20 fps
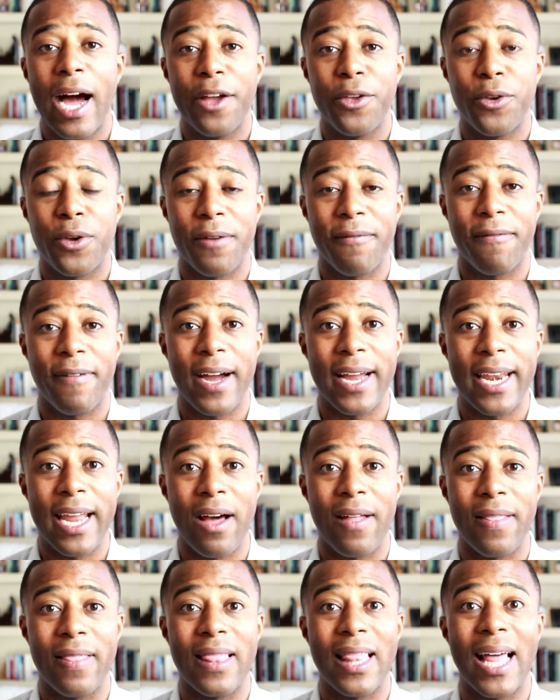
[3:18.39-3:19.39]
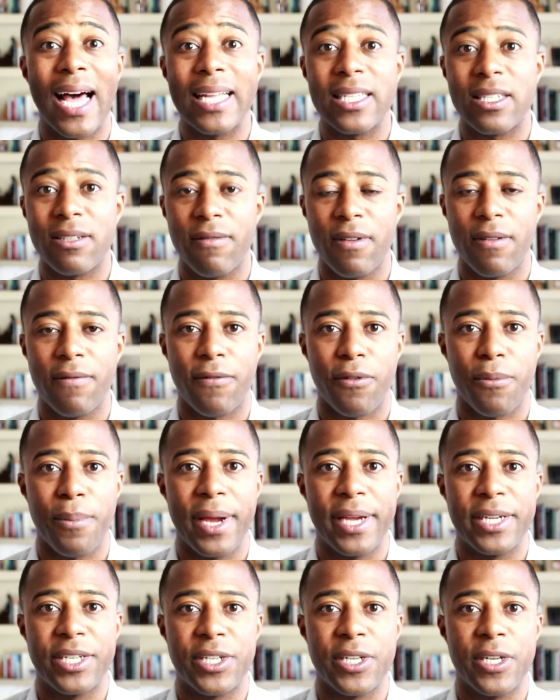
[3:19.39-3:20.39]
You can find out lots of
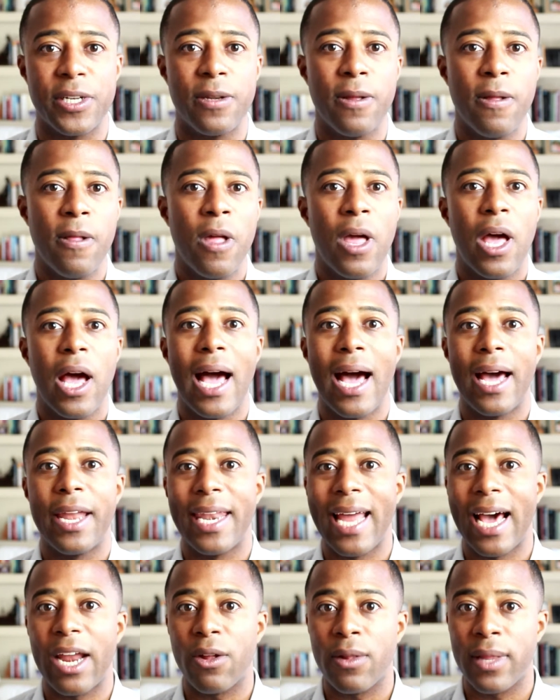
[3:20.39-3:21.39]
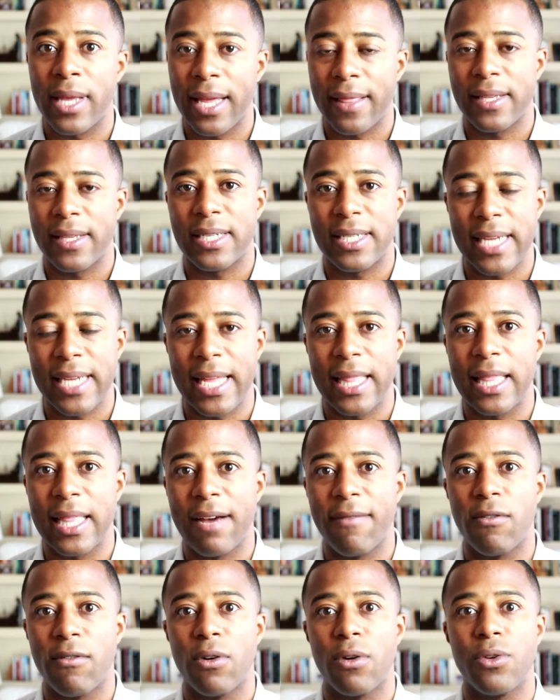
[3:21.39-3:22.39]
information, not only at the state
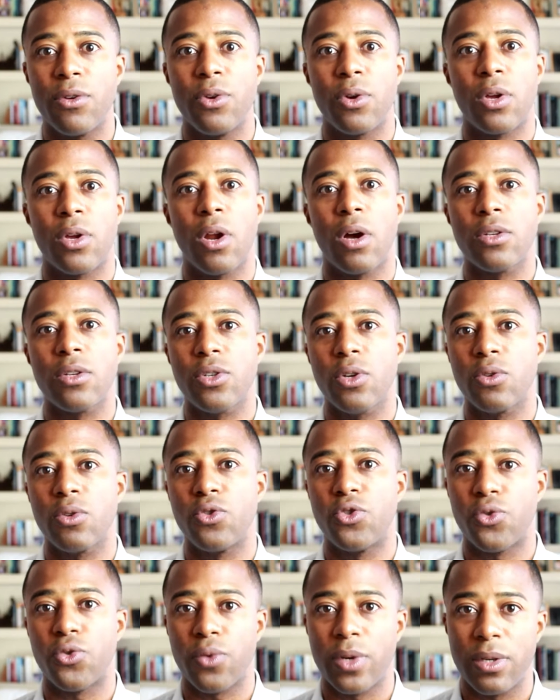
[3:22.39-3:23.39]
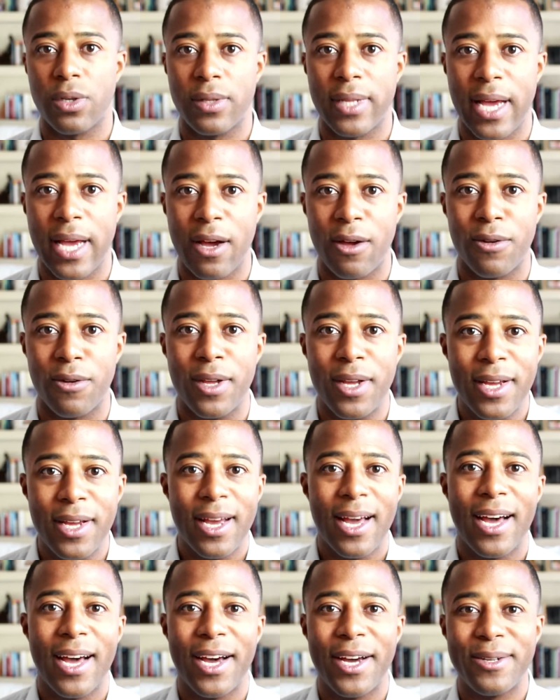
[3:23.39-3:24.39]
level, you can also drill down
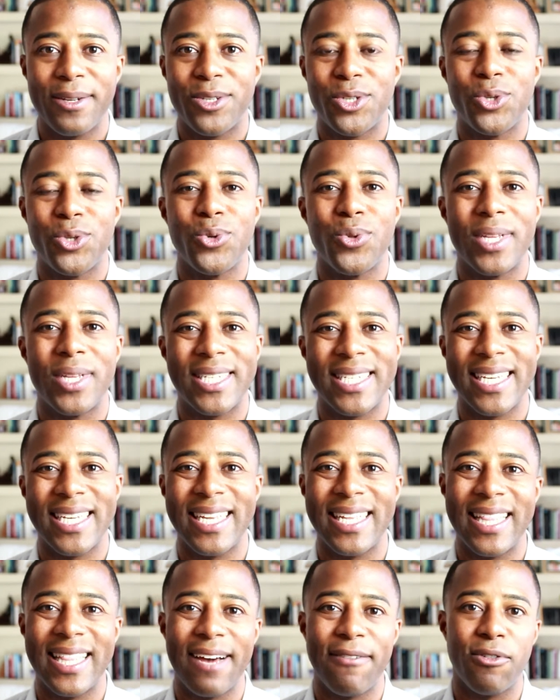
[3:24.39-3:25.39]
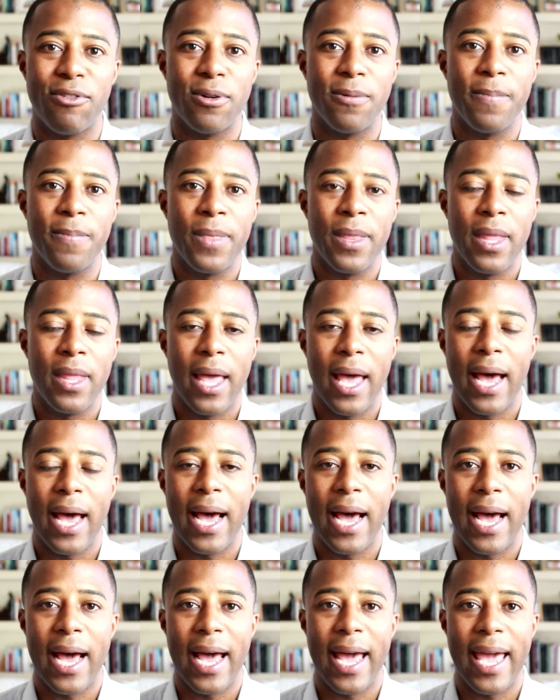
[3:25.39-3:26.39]
to the city level.
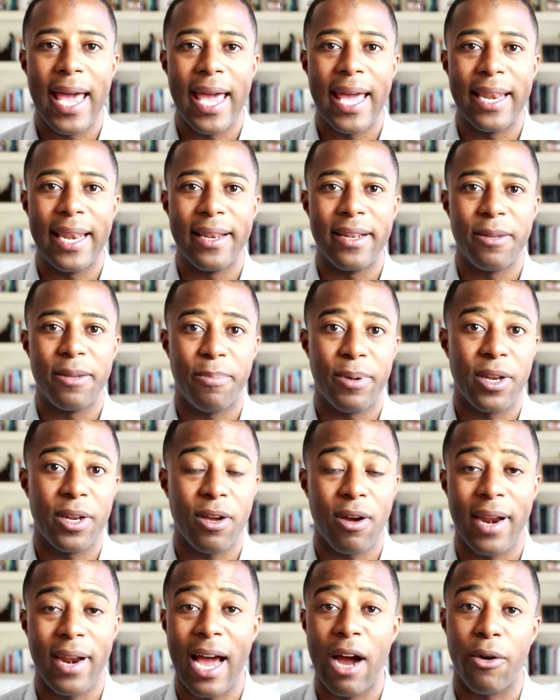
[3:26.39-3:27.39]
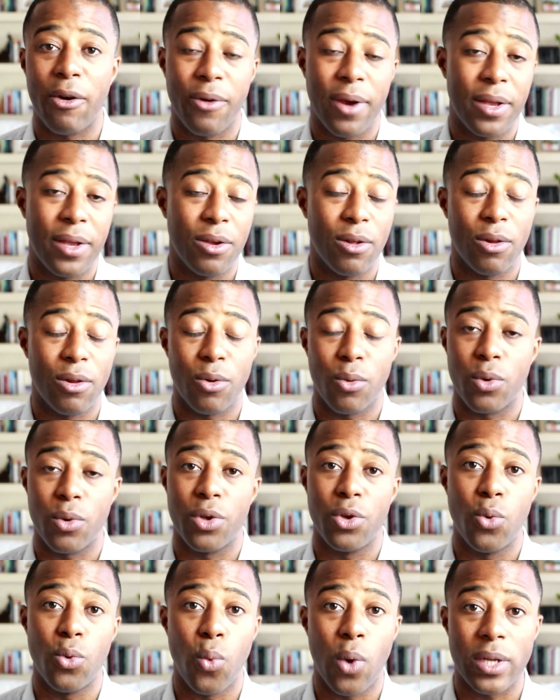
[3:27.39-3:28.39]
And depending on how granular
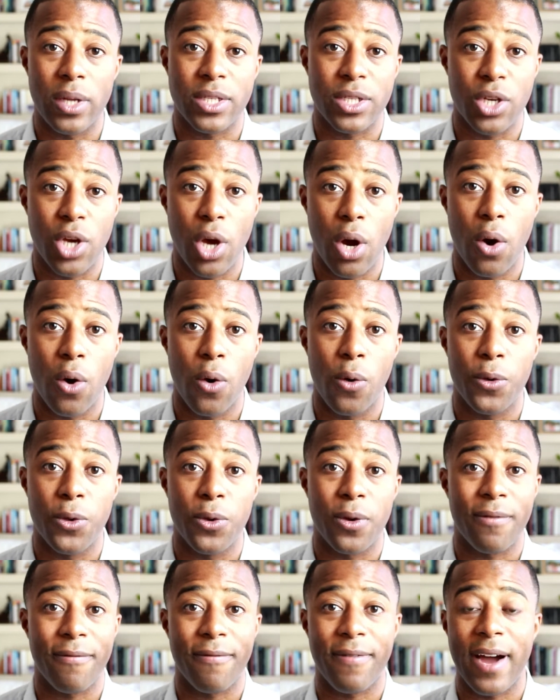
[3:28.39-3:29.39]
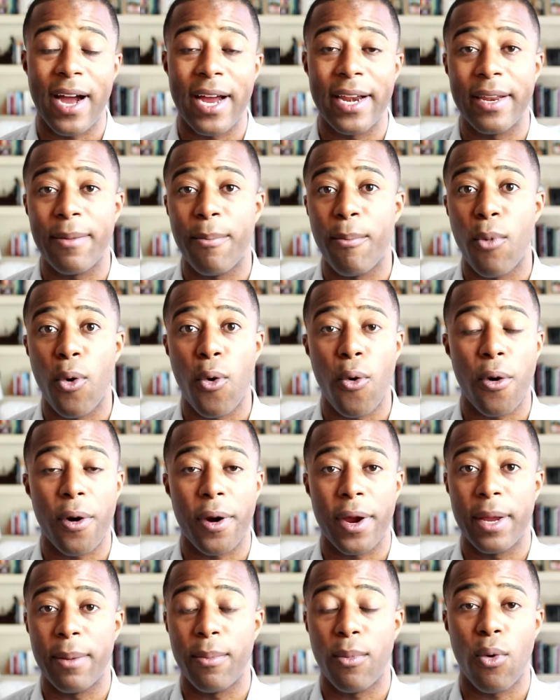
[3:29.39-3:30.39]
you want to go, you can find
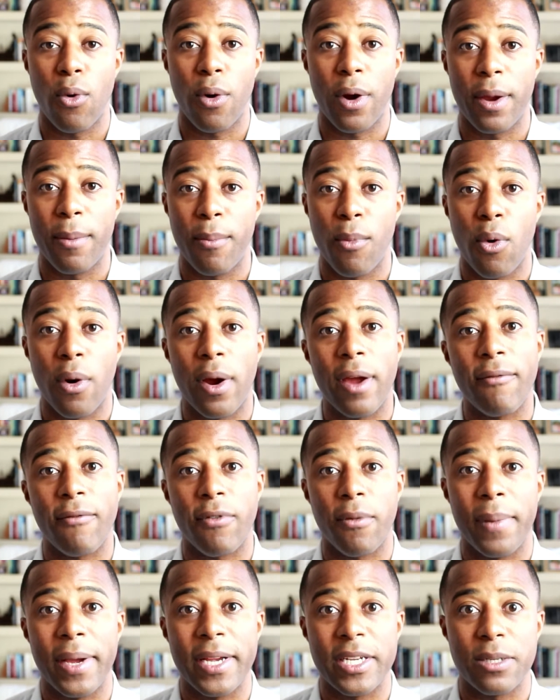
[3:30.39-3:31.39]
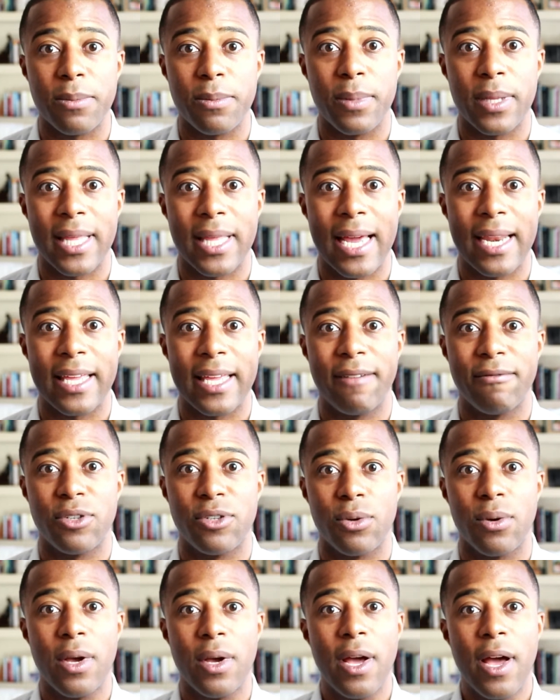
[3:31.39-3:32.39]
more and more and more information. But that gives
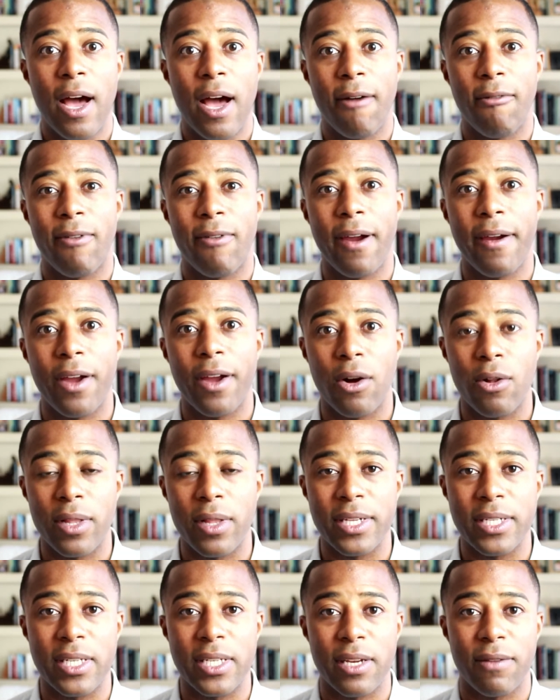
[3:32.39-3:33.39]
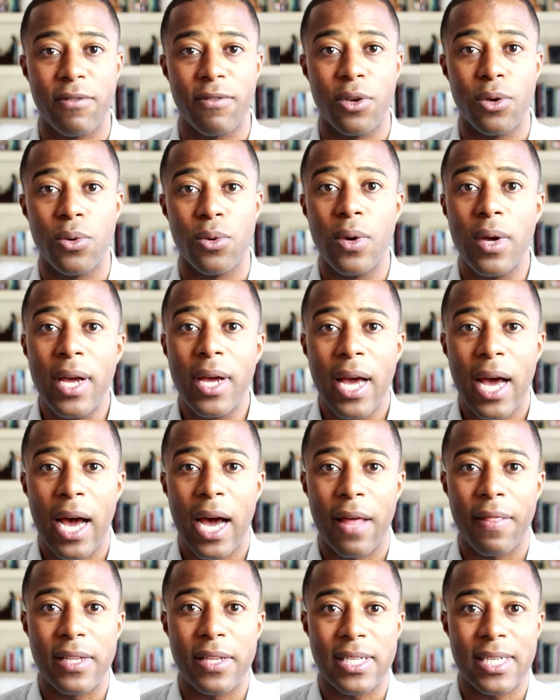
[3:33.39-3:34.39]
you a very holistic view.
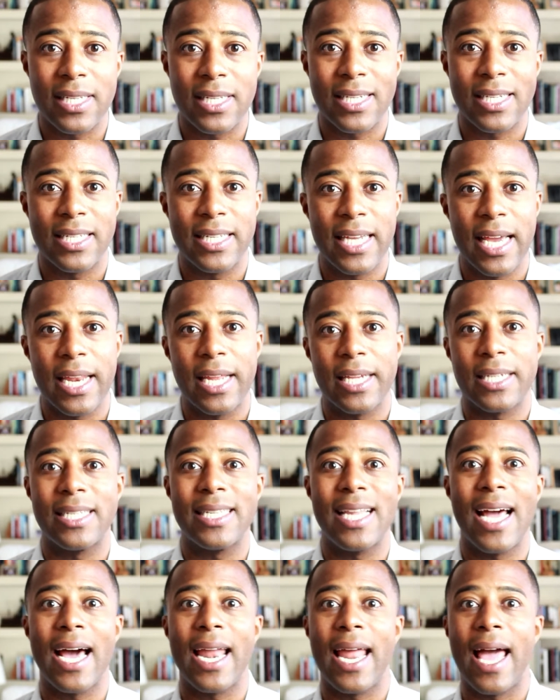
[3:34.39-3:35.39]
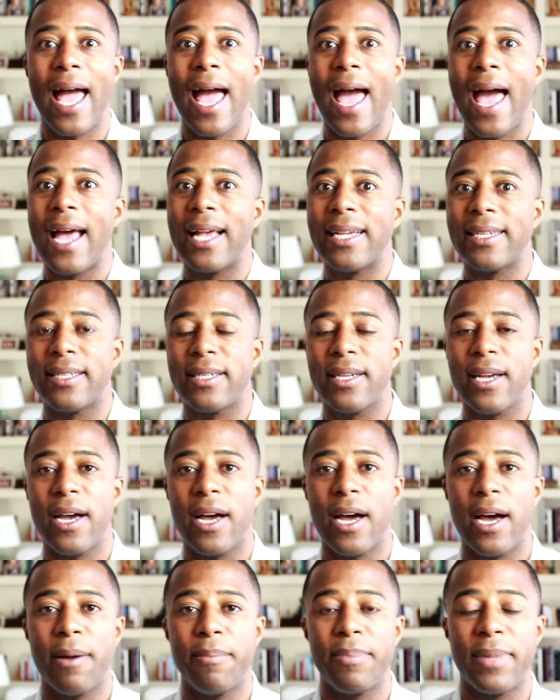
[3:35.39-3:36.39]
The census data is not as
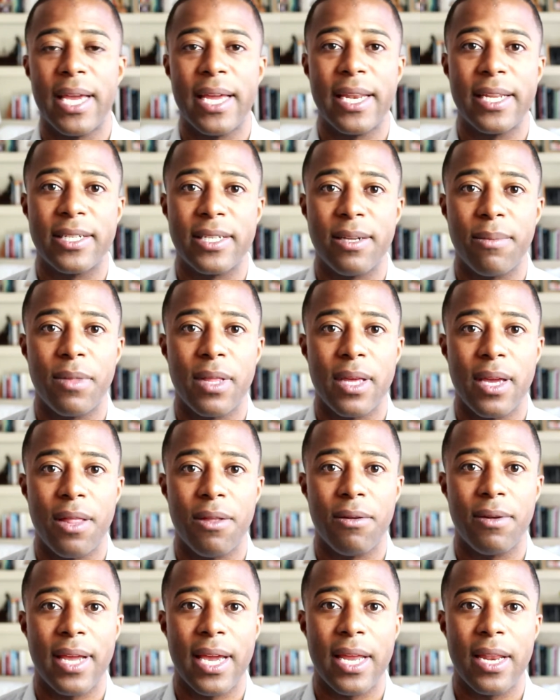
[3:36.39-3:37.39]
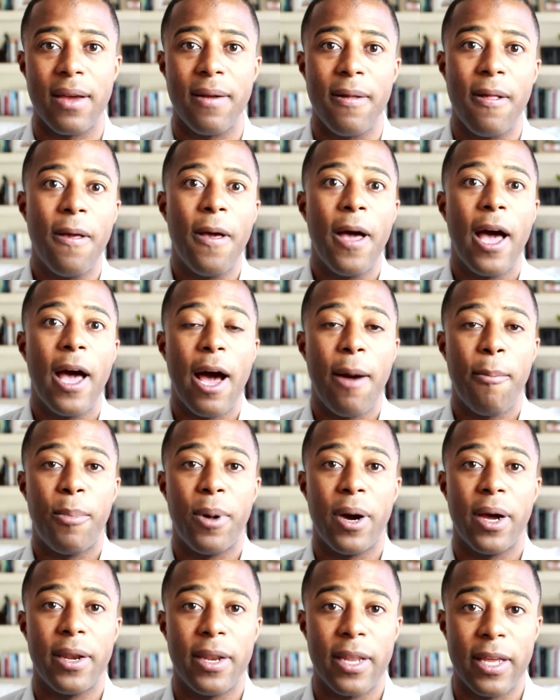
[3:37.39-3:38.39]
updated as some of the other data,
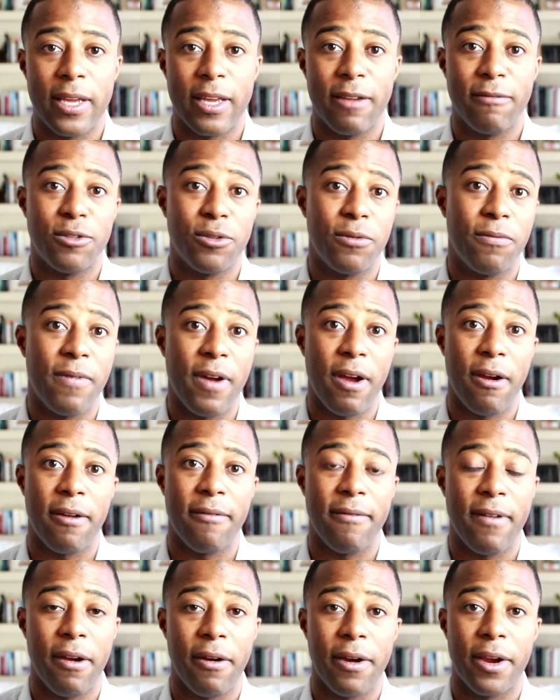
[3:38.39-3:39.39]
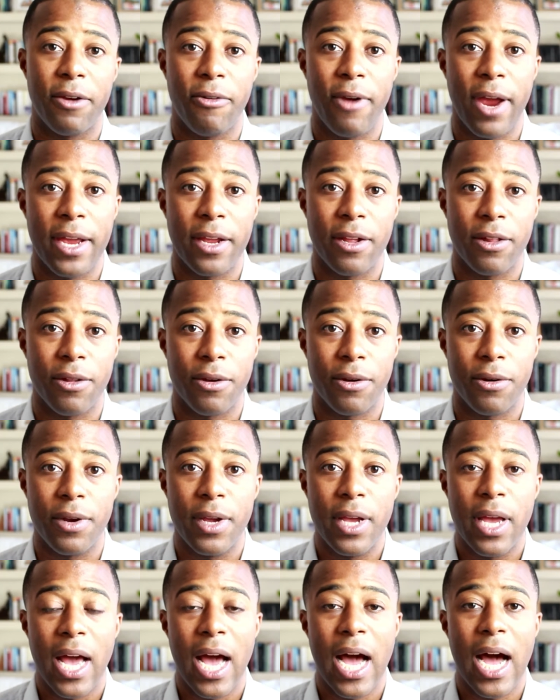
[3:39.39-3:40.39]
but it gives you very, very granular
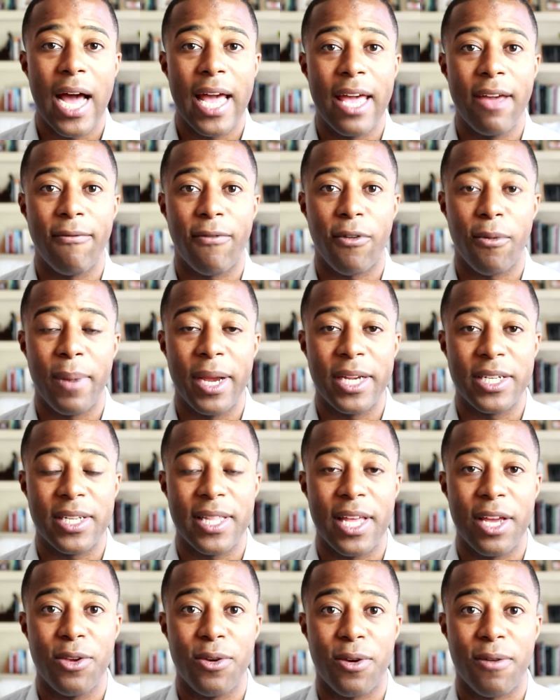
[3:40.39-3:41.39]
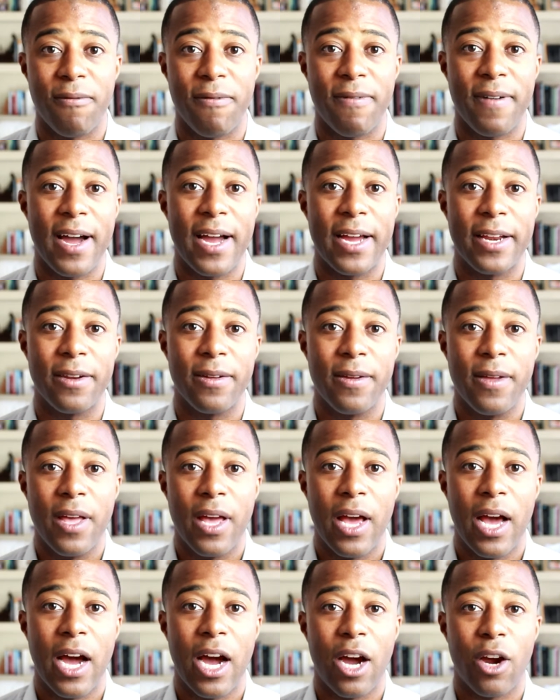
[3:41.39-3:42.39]
information that you can find
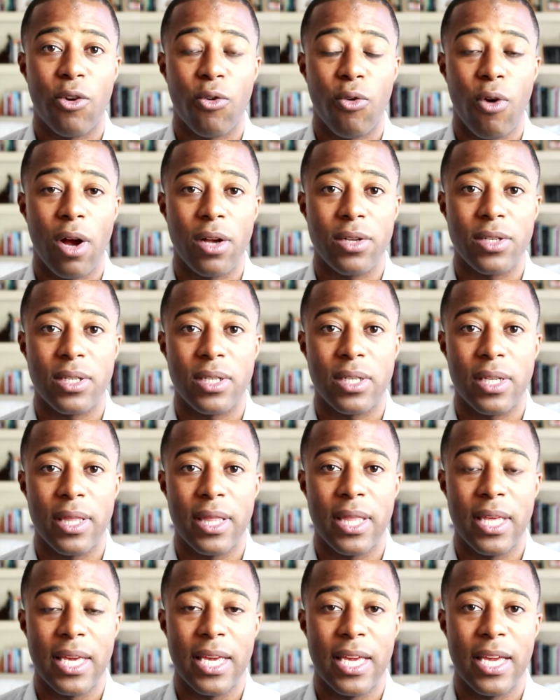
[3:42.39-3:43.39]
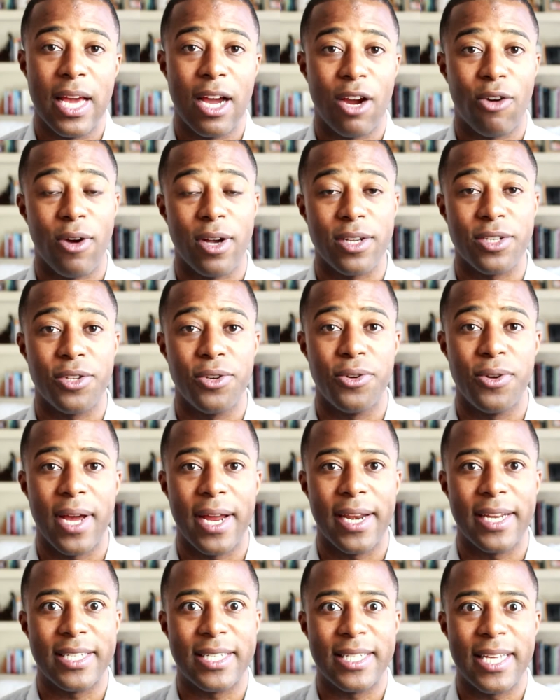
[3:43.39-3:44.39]
across the
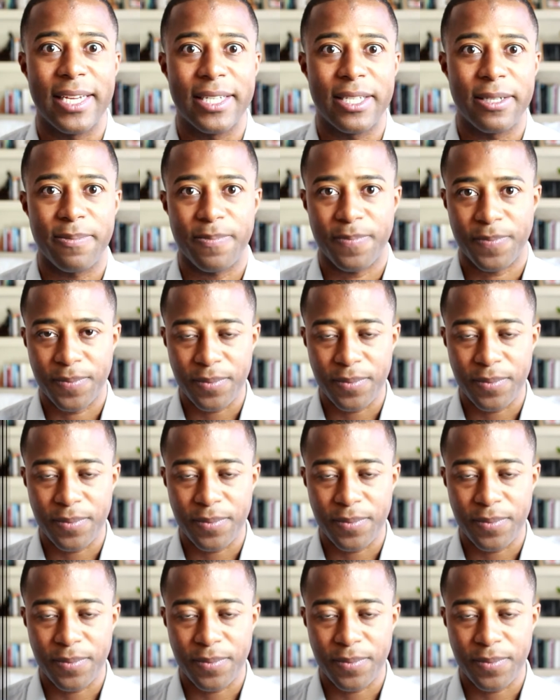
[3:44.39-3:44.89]
United States.